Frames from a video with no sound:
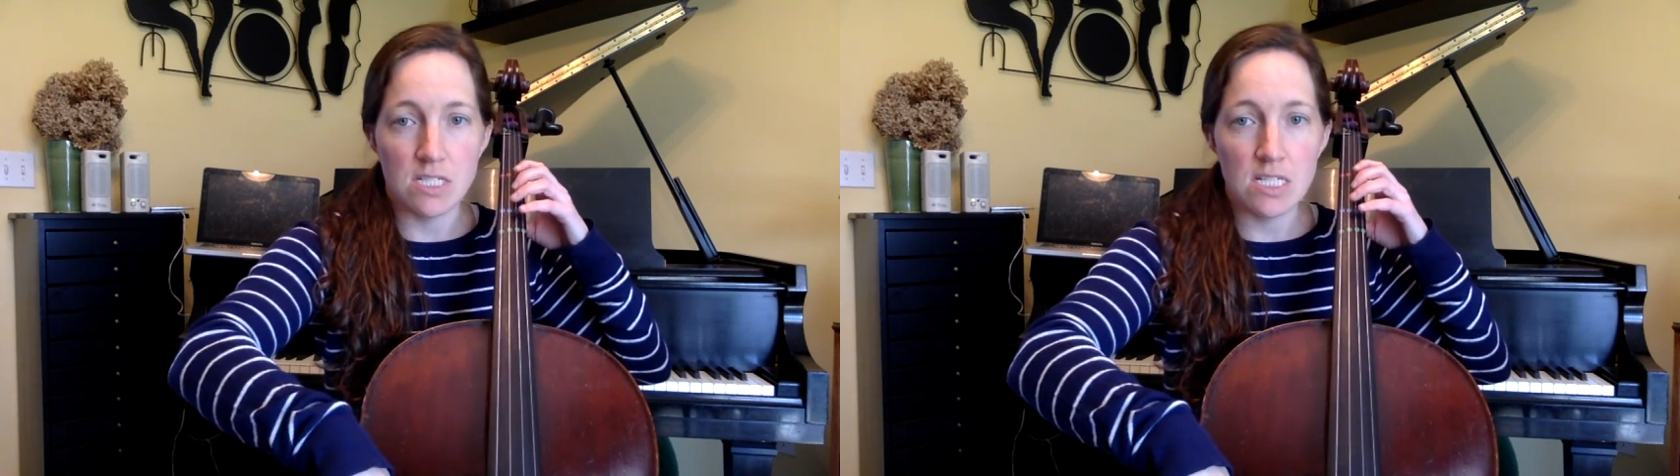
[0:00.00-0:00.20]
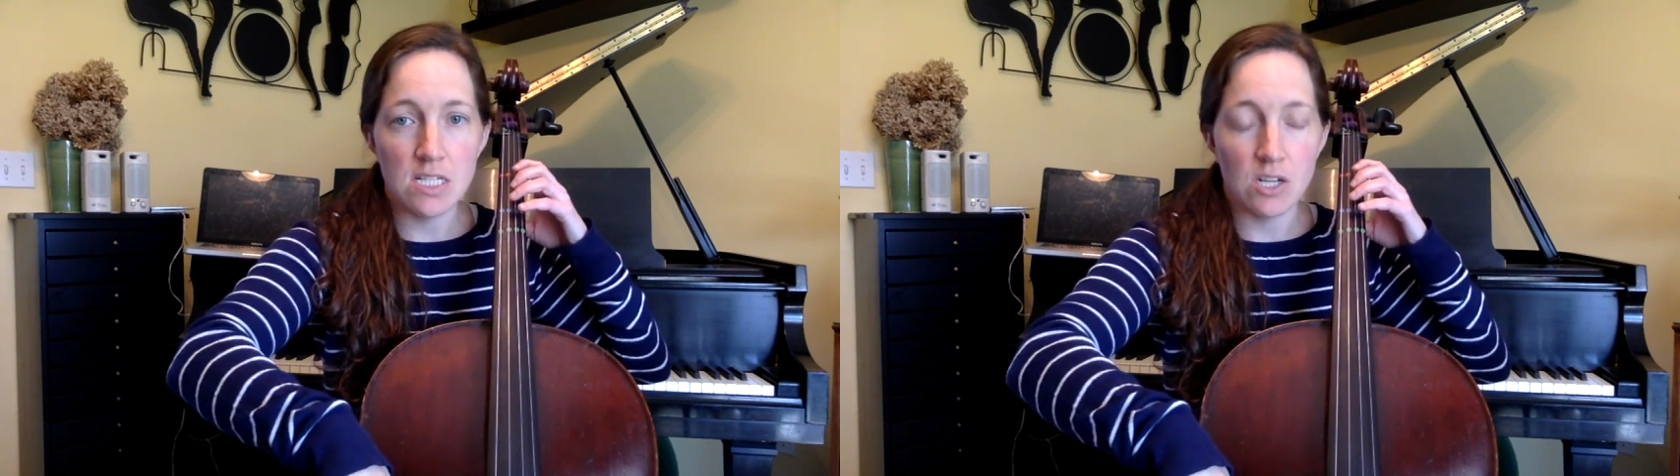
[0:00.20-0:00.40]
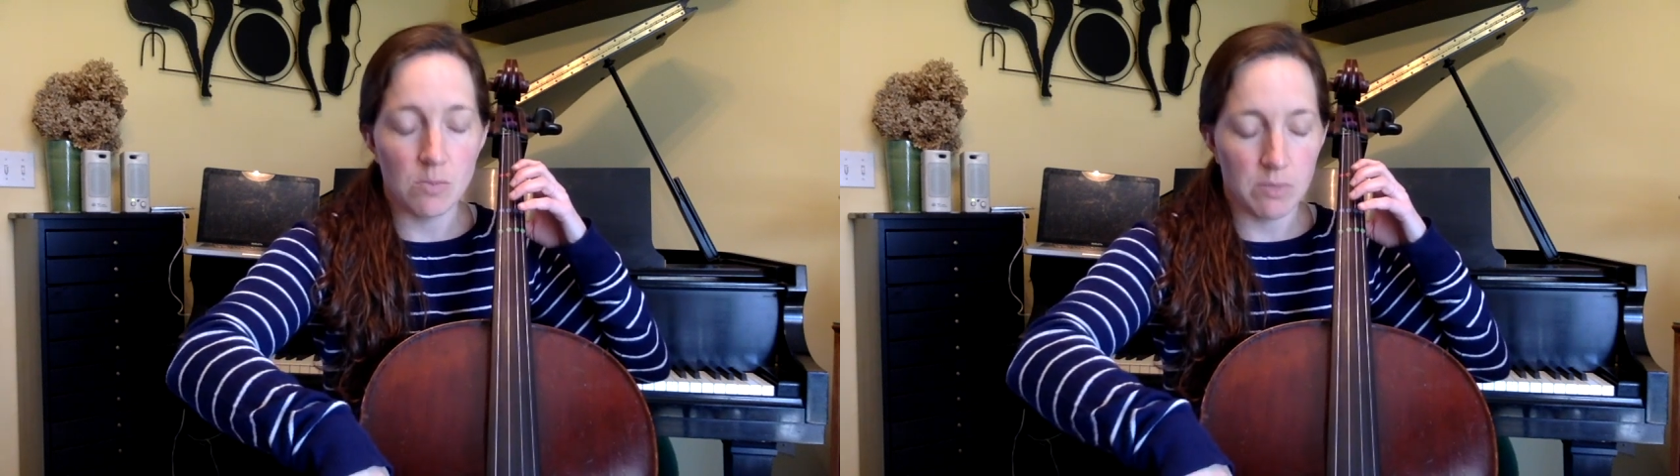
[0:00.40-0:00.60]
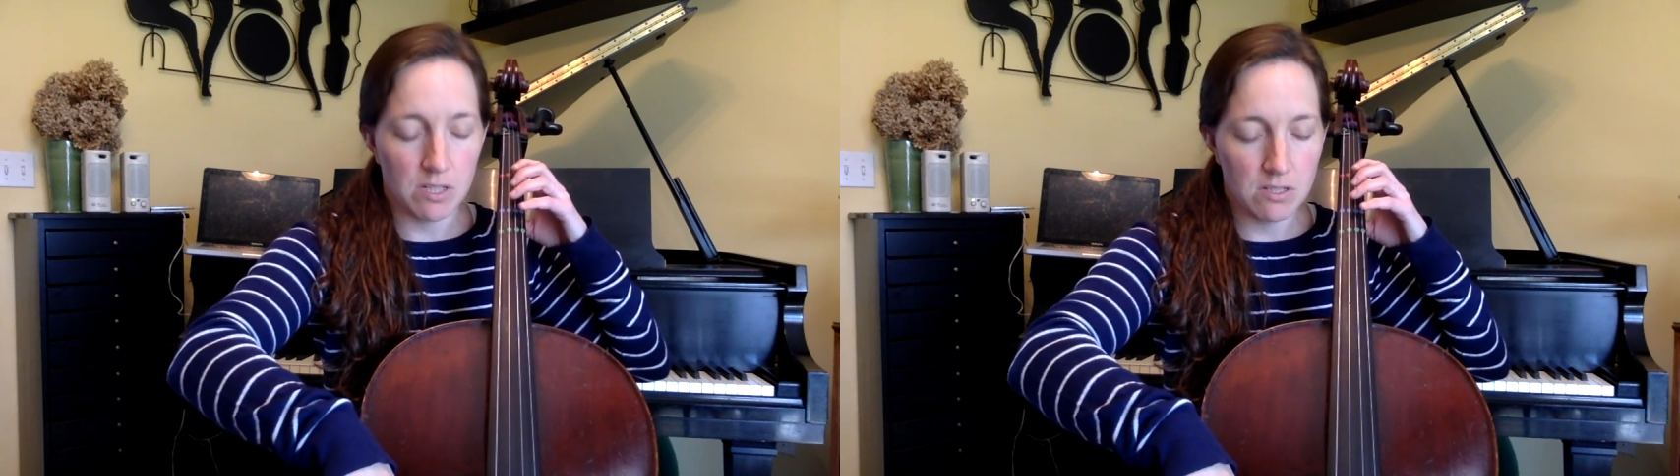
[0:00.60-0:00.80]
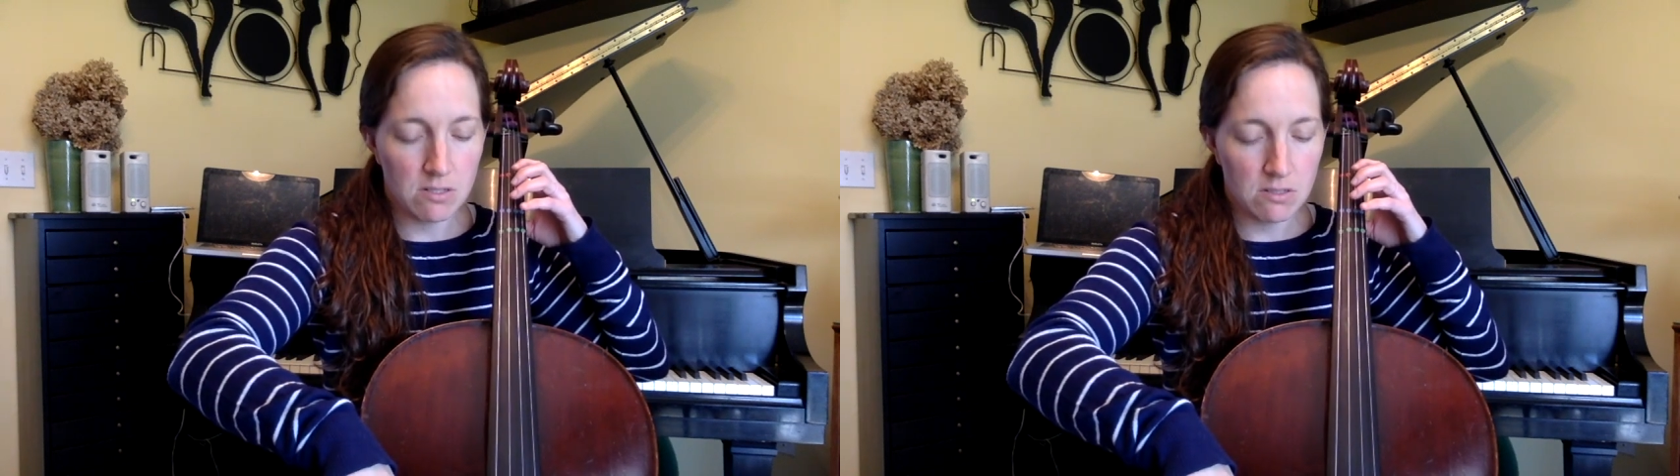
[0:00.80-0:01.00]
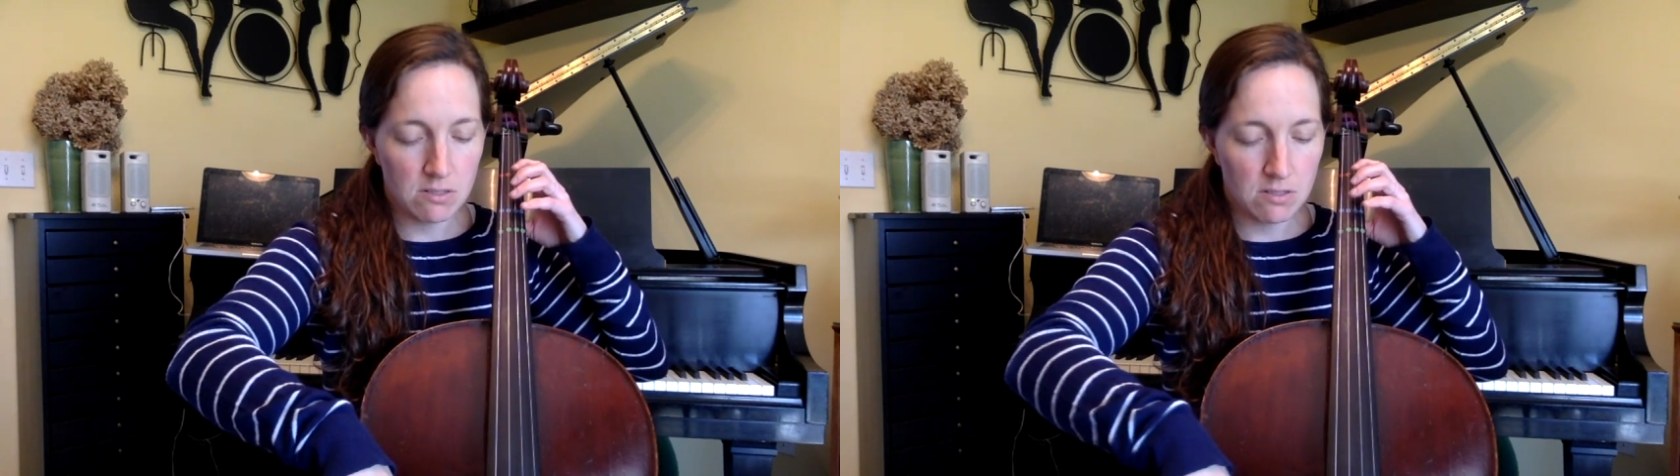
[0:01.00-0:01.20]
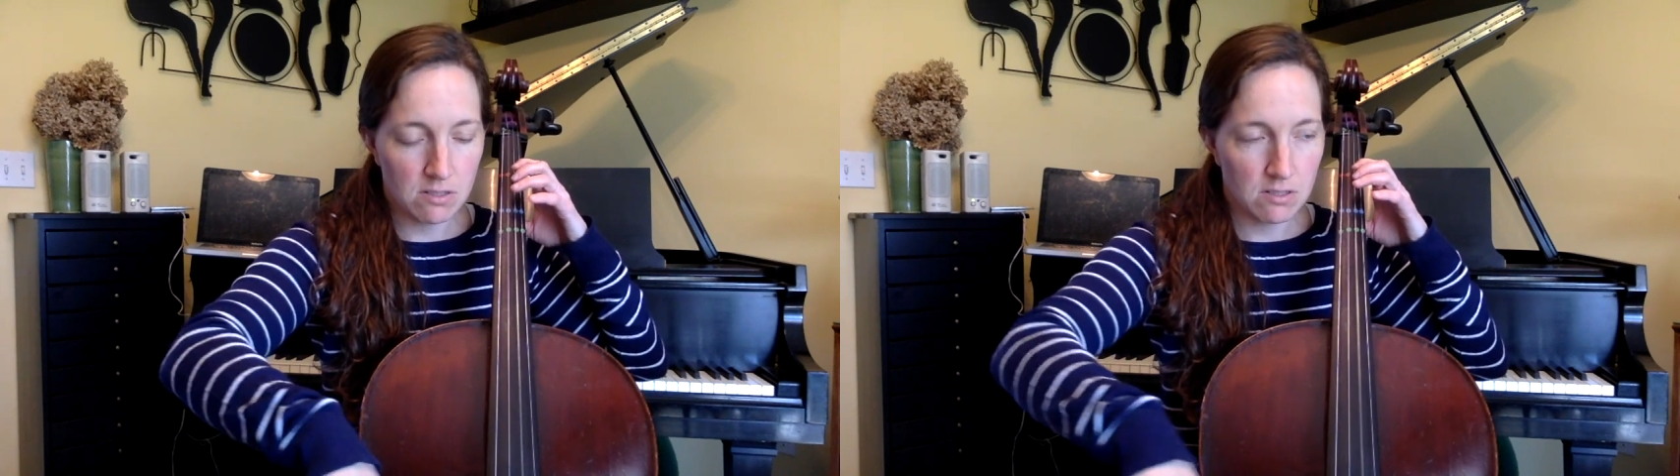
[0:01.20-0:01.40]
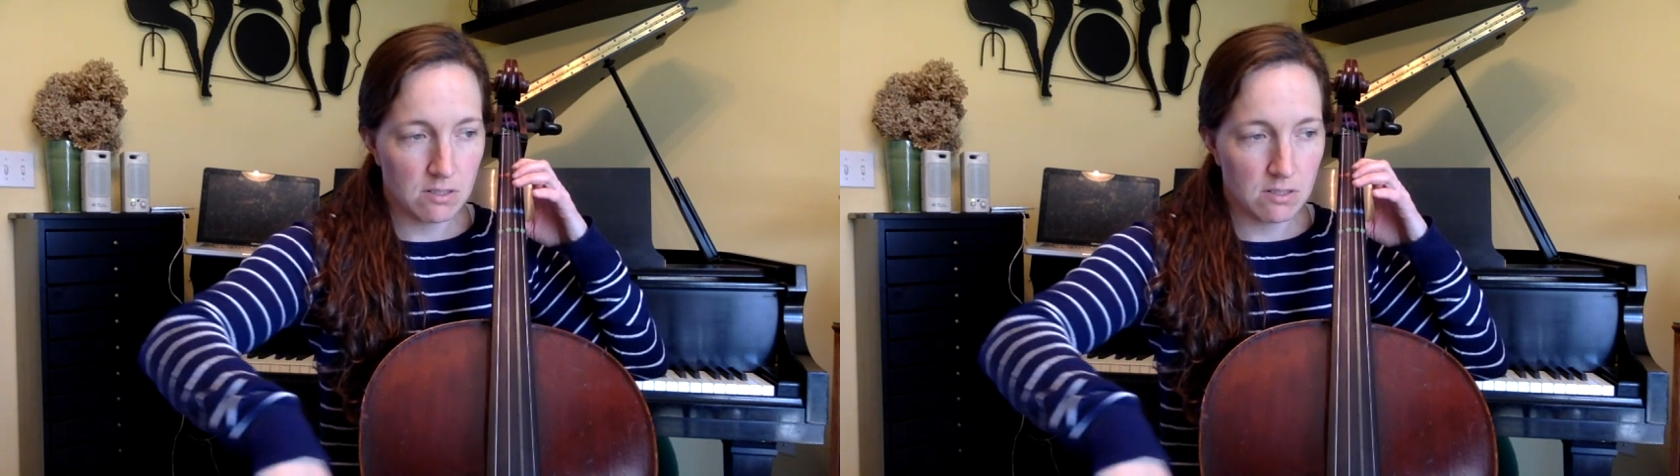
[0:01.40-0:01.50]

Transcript: D open, A,